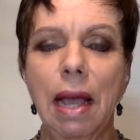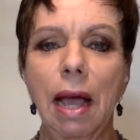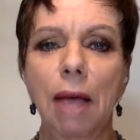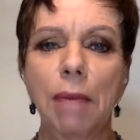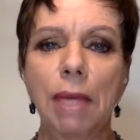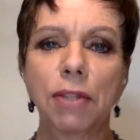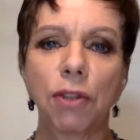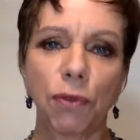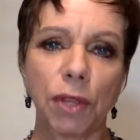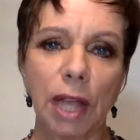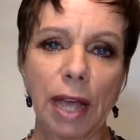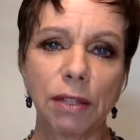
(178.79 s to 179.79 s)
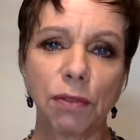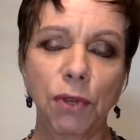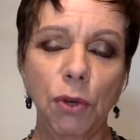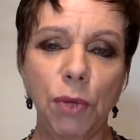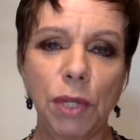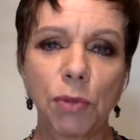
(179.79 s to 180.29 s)
And so for the last
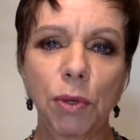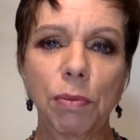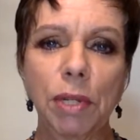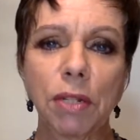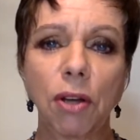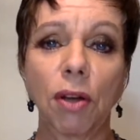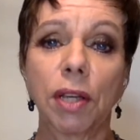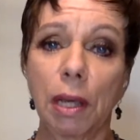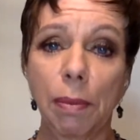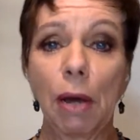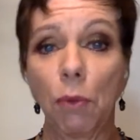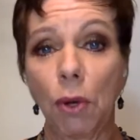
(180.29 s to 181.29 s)
few weeks, we've been talking about